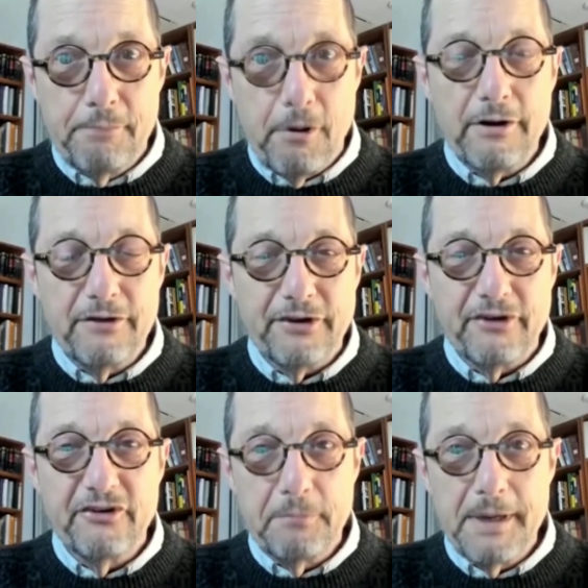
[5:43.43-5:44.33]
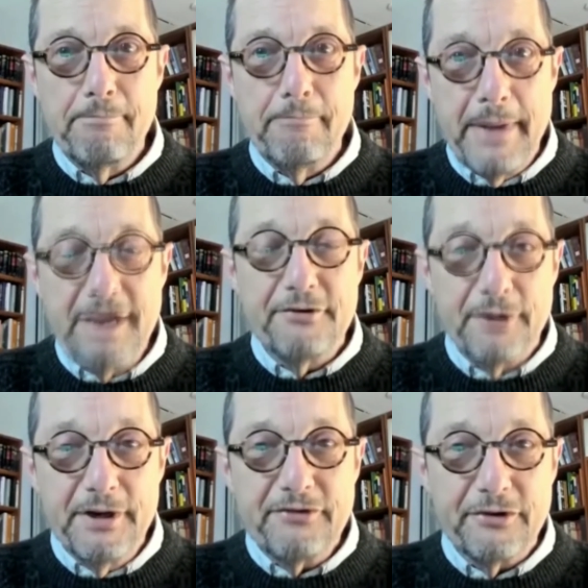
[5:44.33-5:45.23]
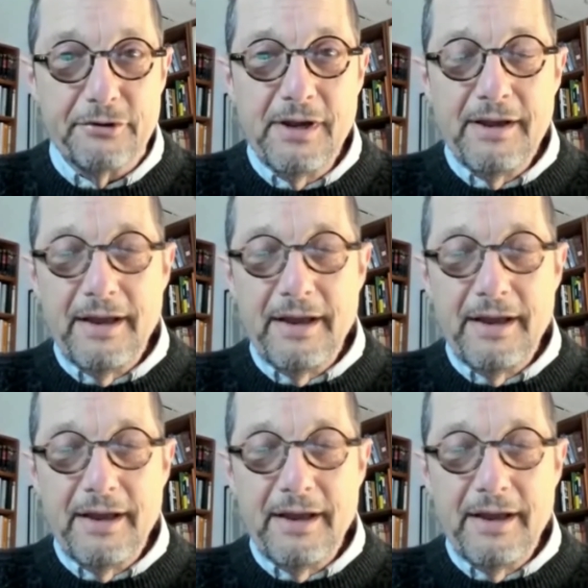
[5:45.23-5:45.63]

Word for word: Paul considers to be a major issue.